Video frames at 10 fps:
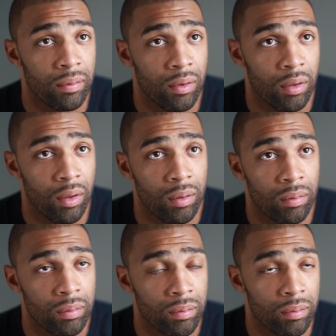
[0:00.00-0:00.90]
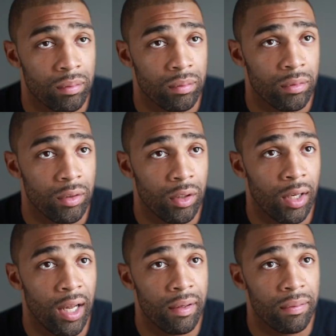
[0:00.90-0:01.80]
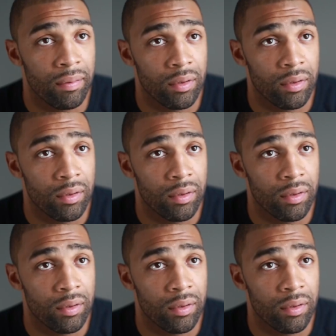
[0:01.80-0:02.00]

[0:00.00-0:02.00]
you know, your life.